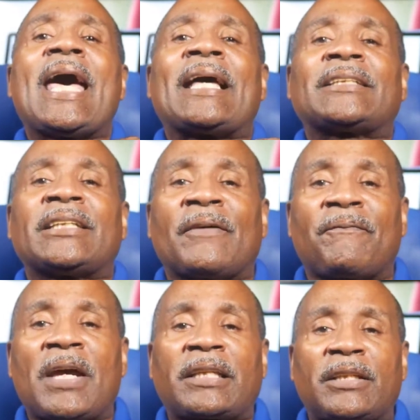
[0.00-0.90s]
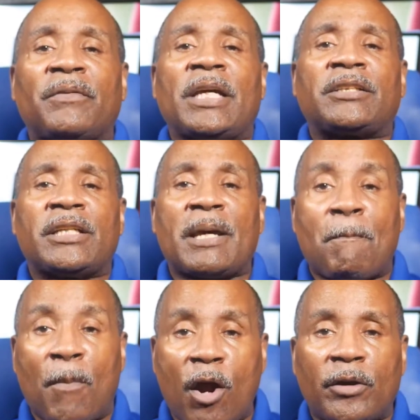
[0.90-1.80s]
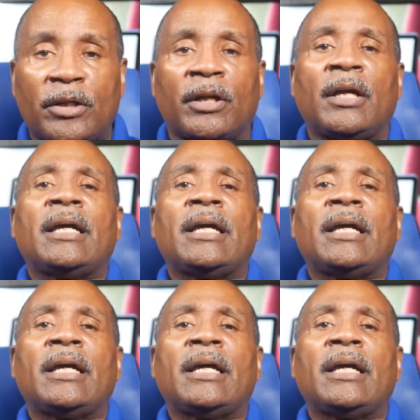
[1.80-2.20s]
as an effective internet marketer,